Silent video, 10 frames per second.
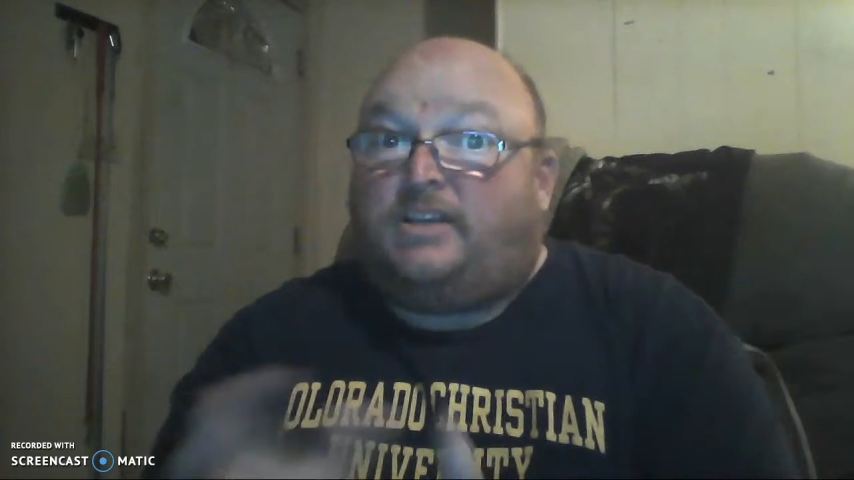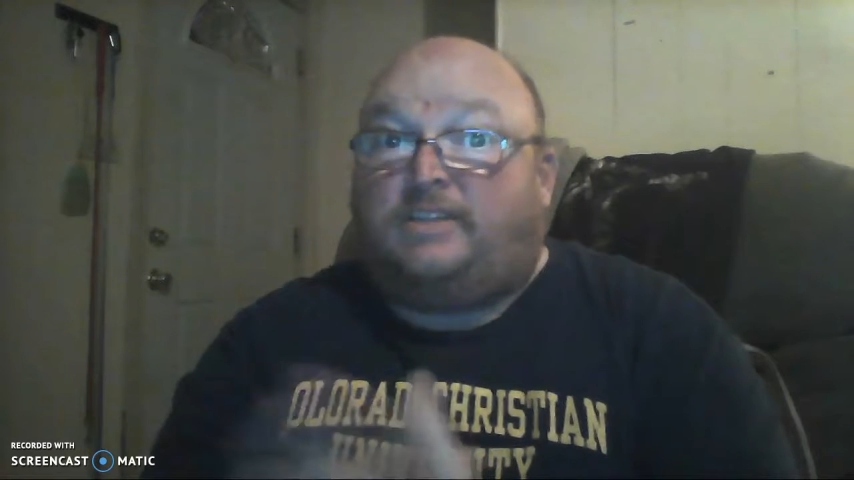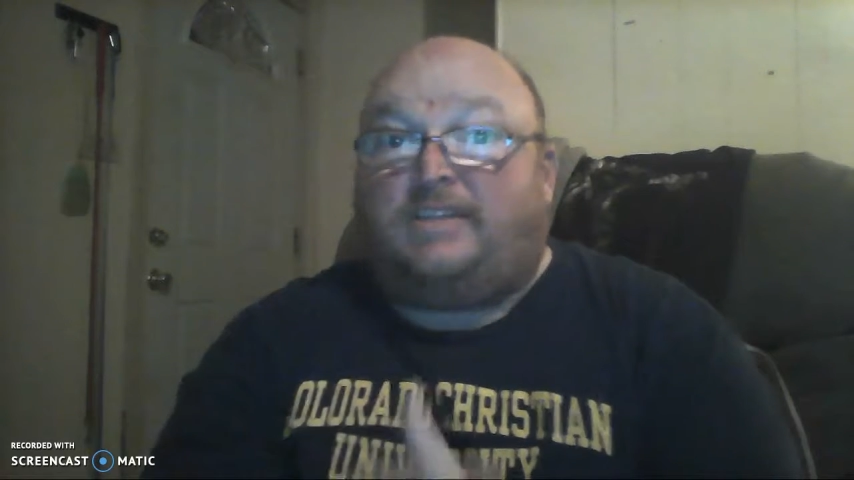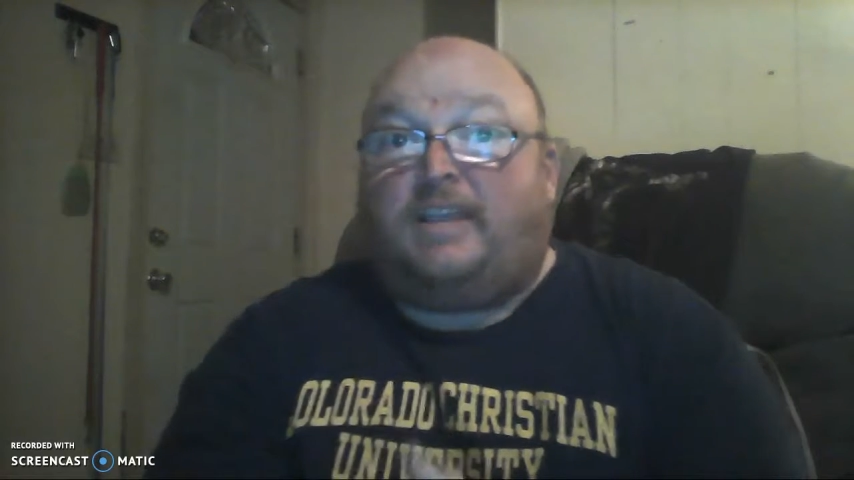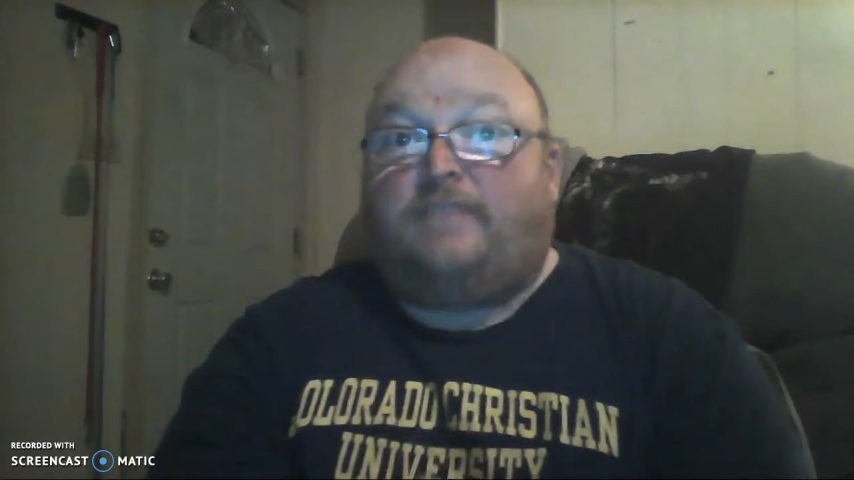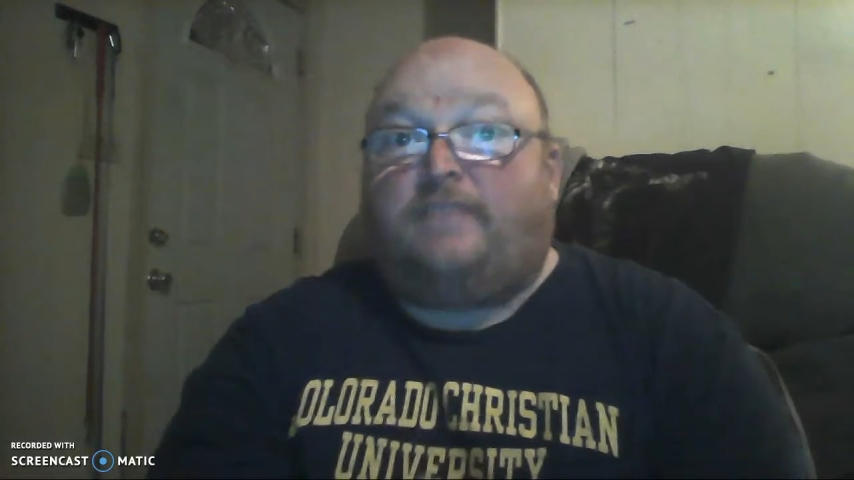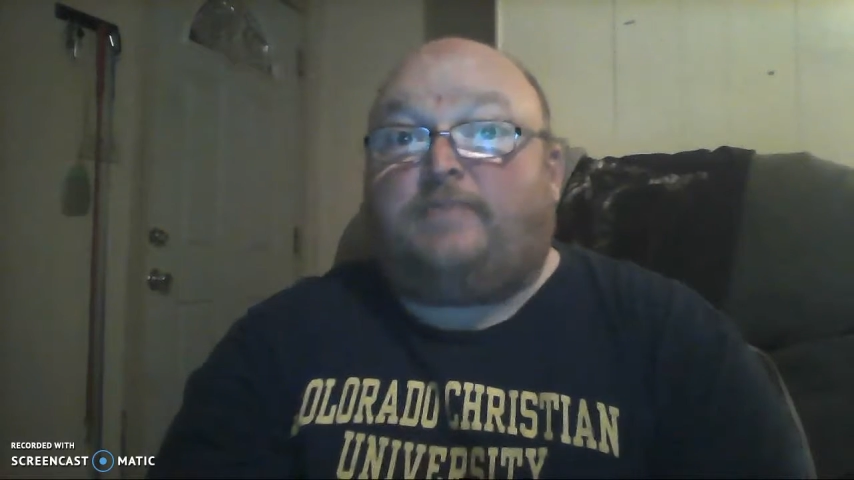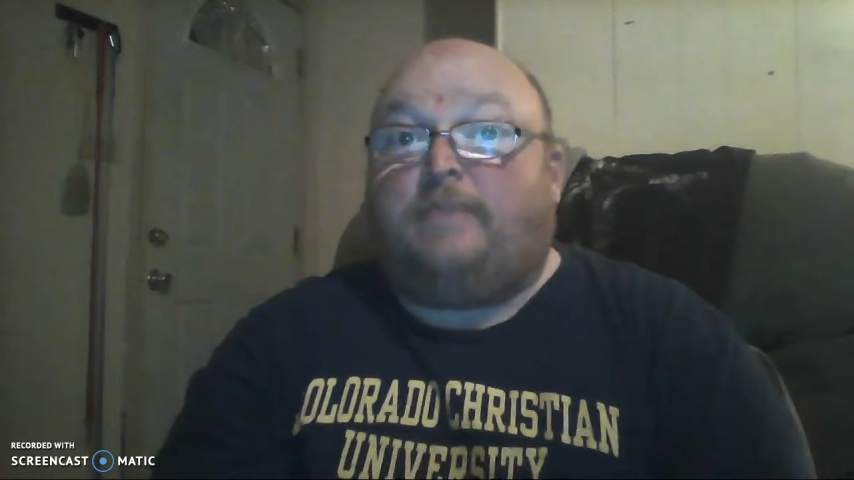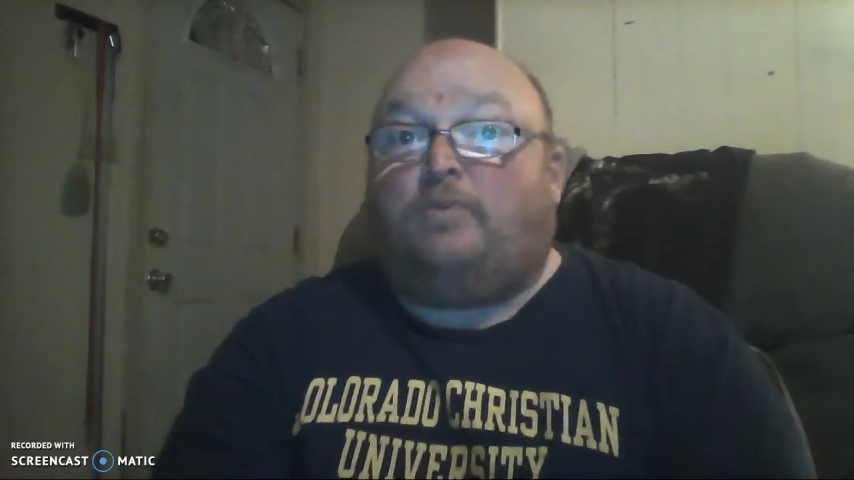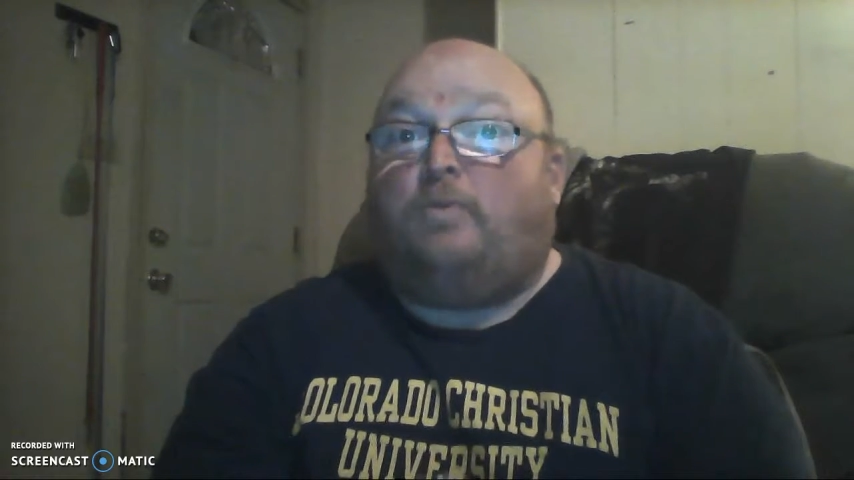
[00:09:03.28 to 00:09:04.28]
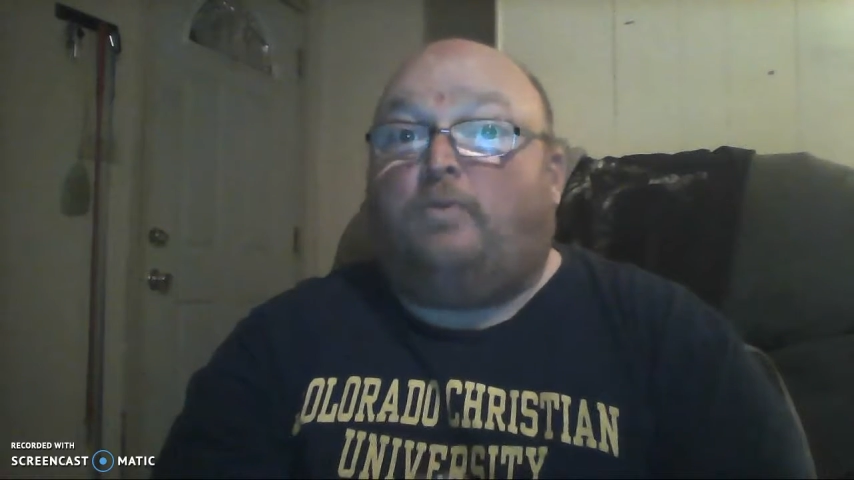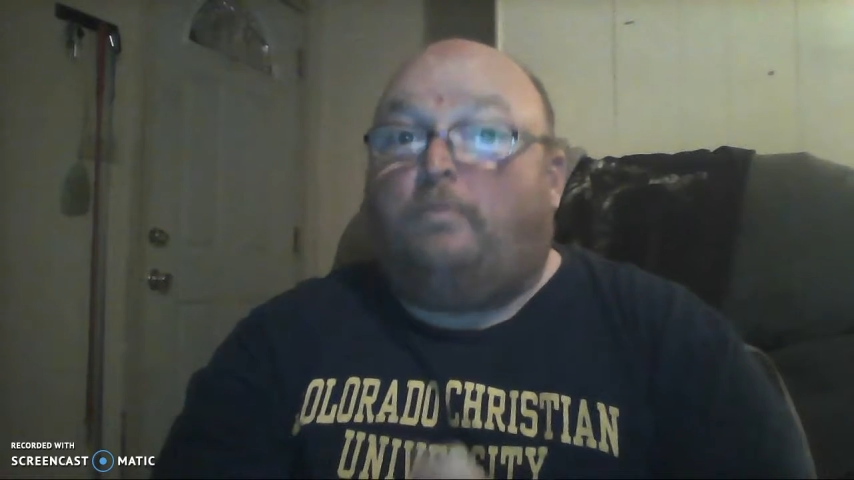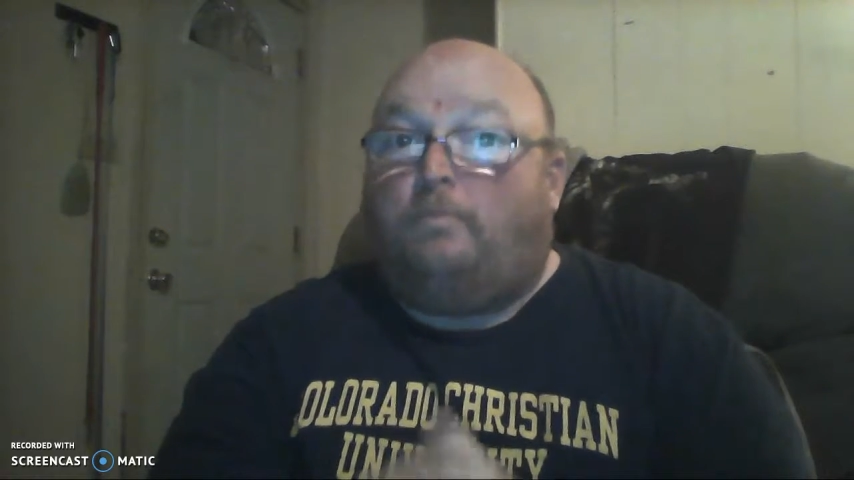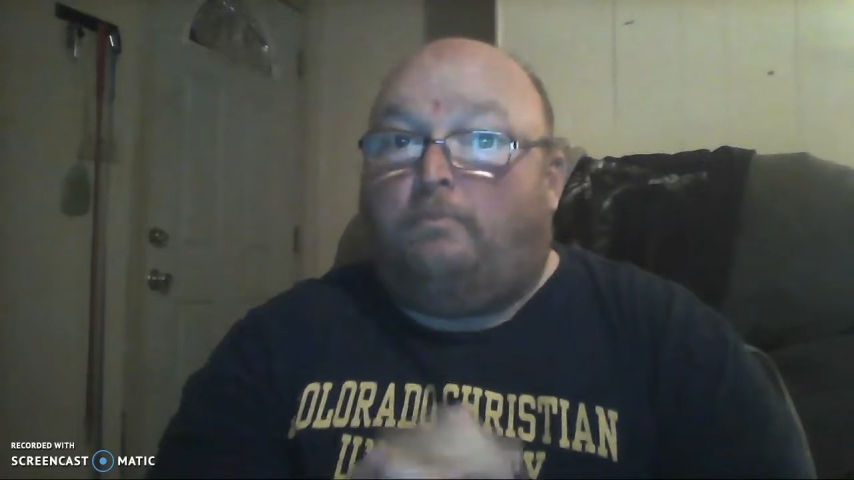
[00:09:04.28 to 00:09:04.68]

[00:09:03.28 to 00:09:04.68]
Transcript: is that gives people